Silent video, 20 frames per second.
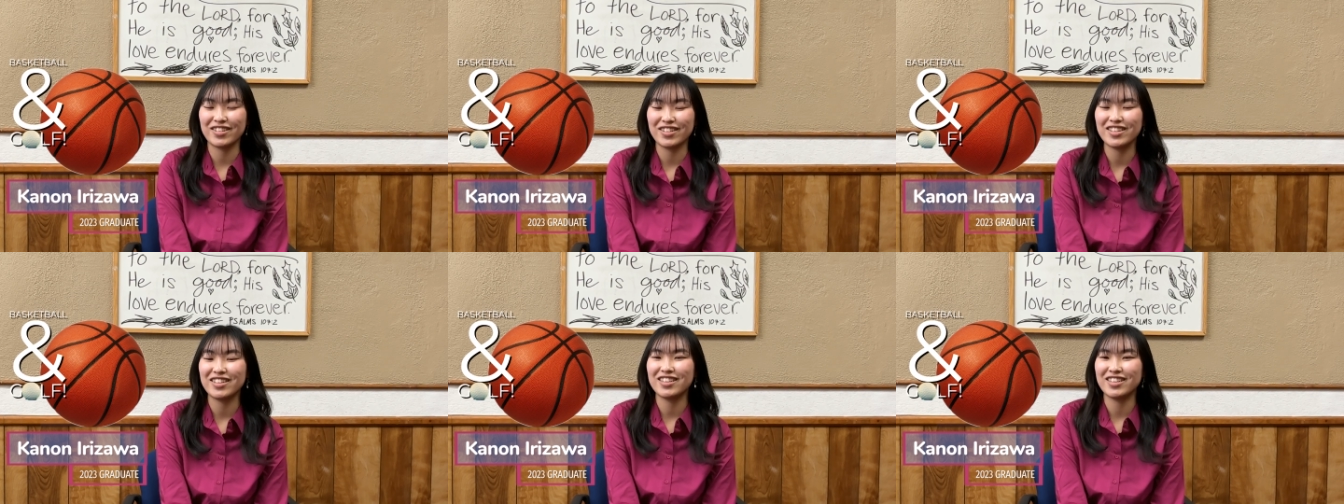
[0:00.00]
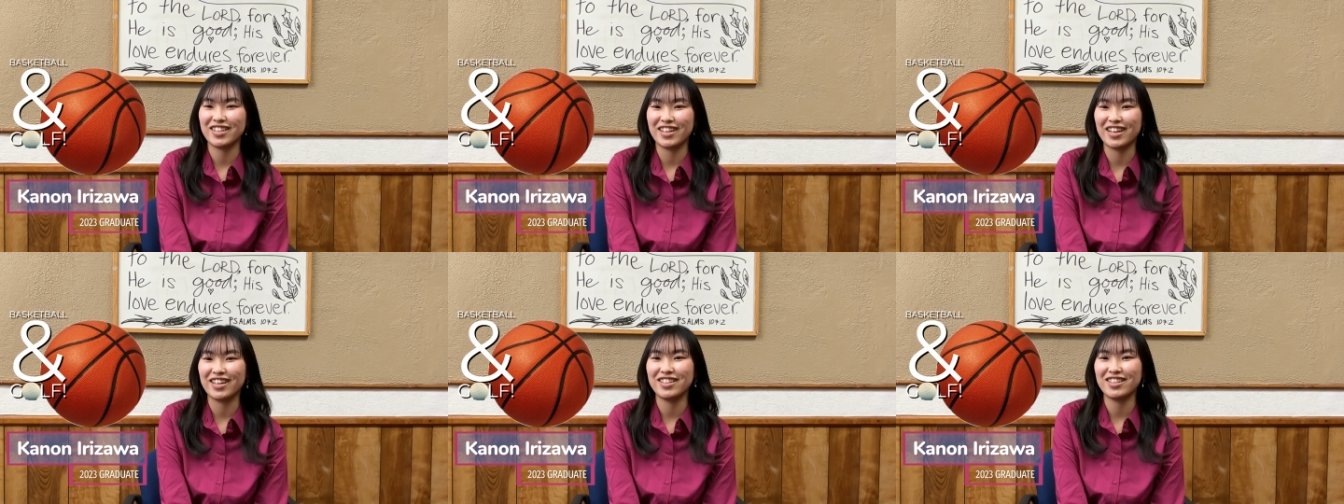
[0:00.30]
Yeah,
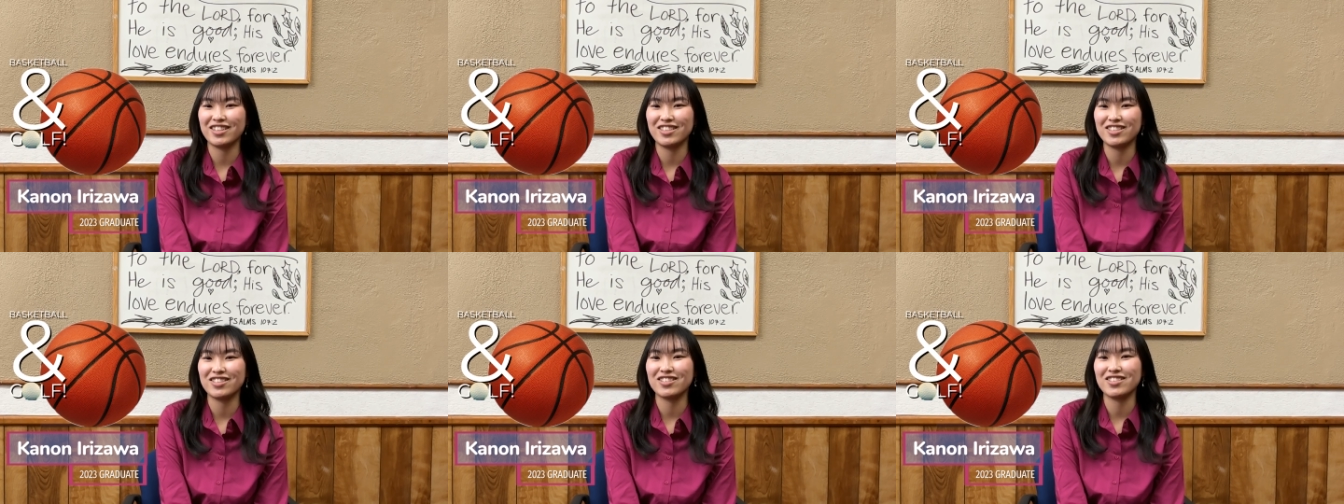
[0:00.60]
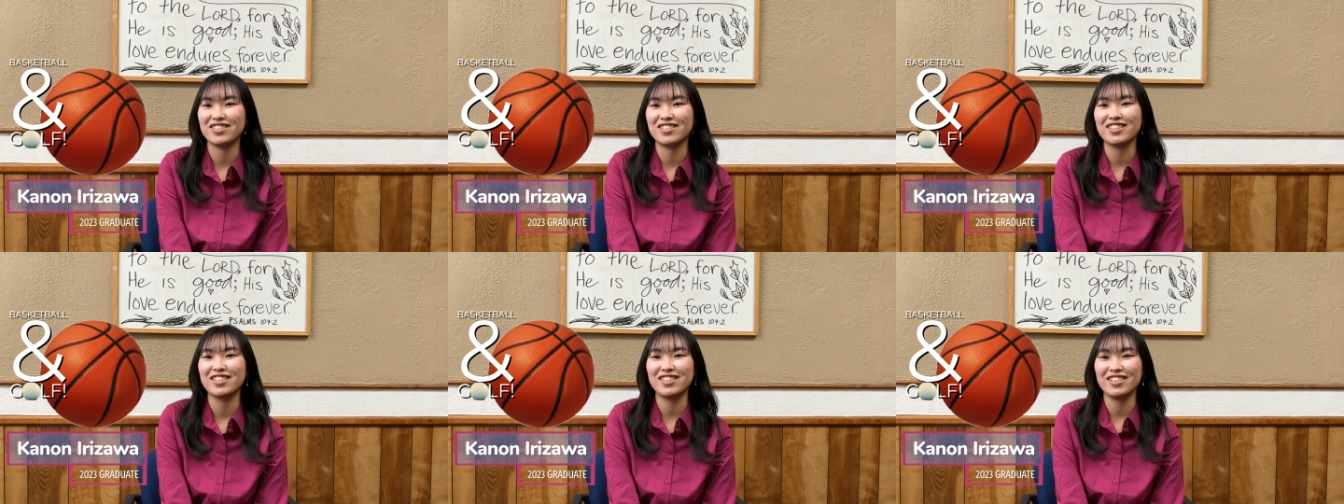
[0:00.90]
was I it fun?
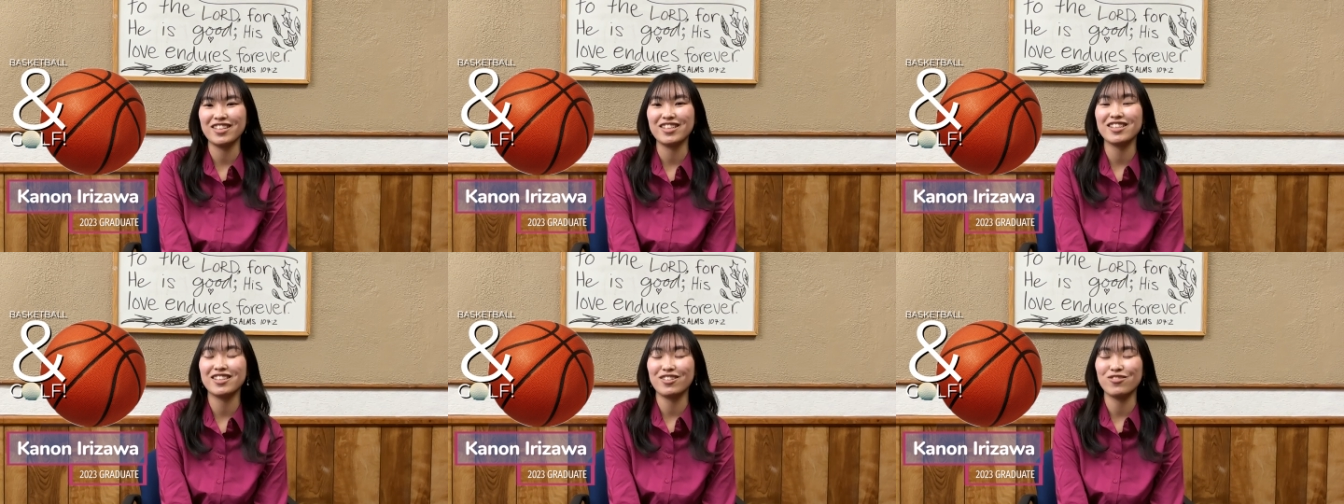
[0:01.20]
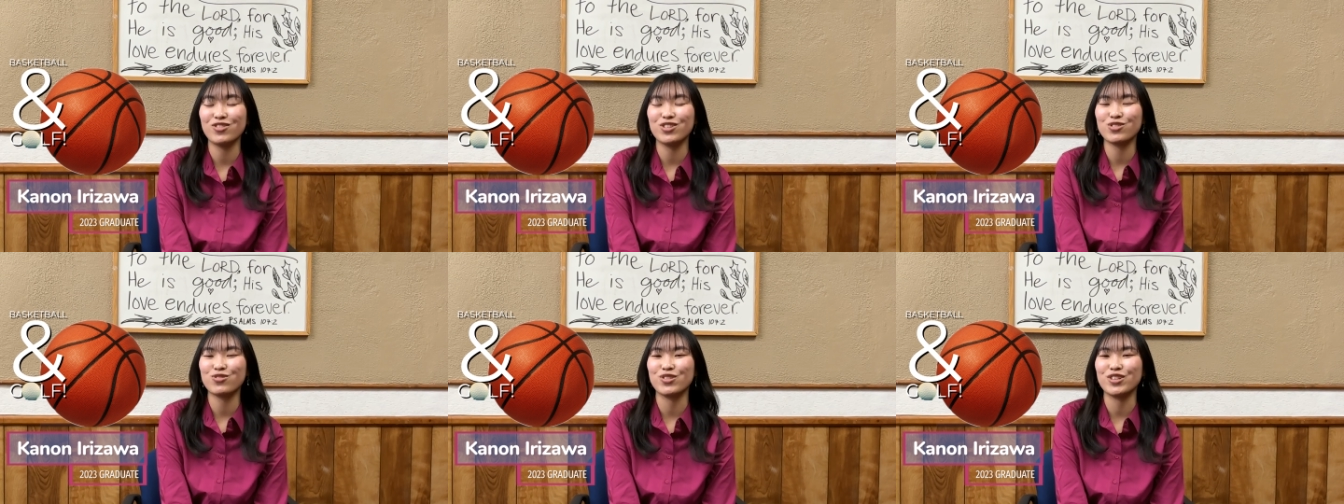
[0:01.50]
It, it
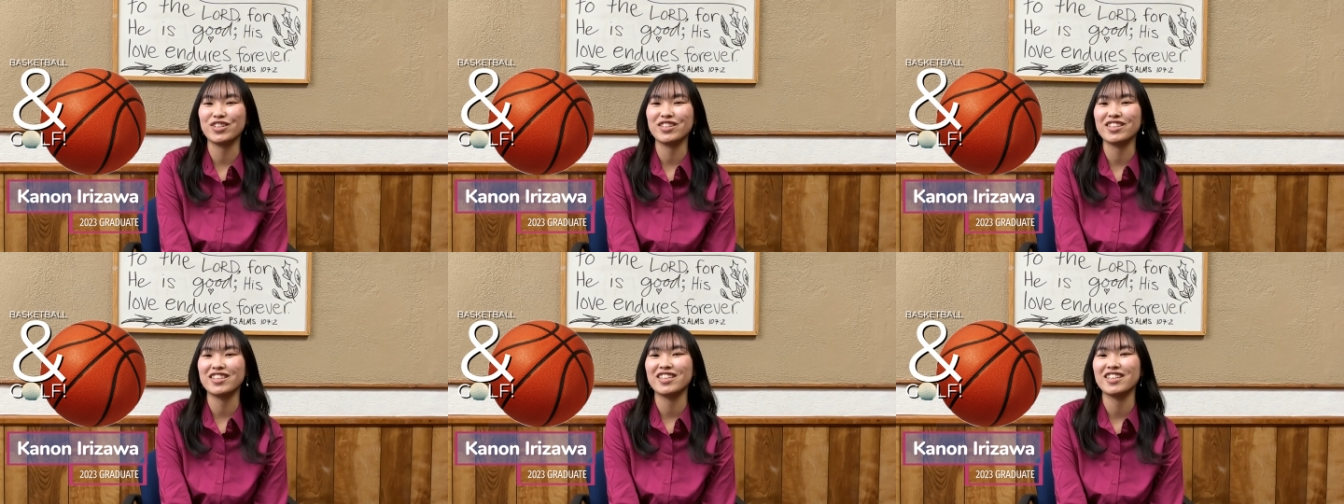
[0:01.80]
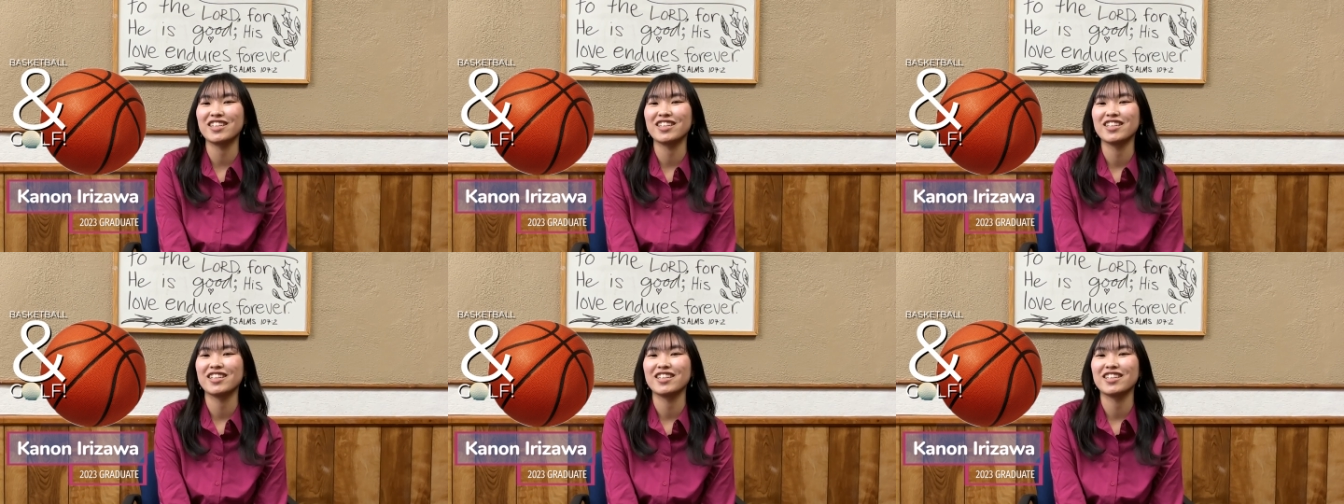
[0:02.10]
was fun.
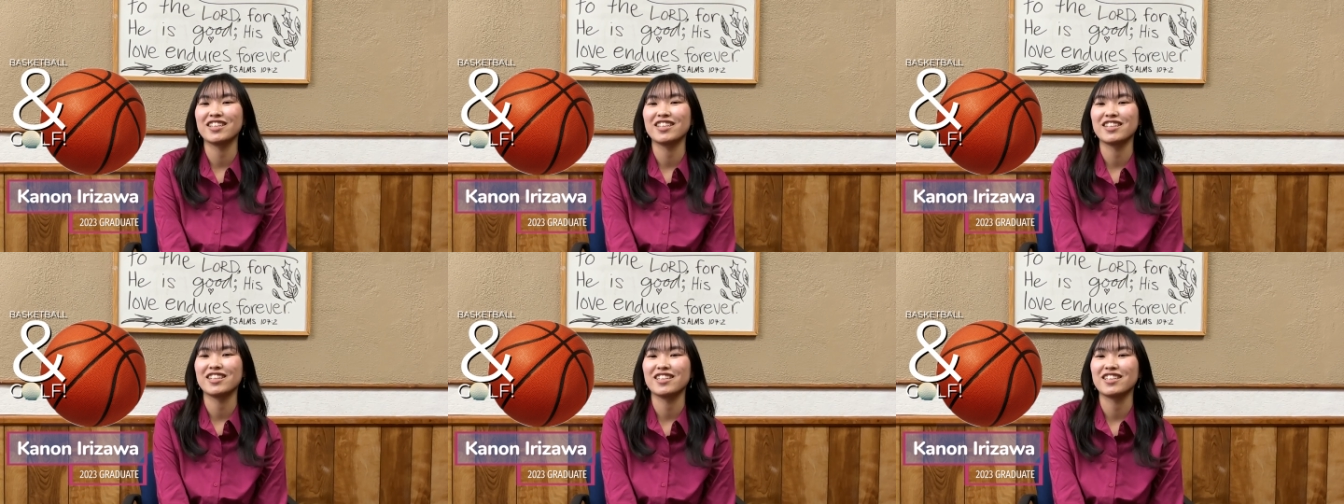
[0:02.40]
Okay.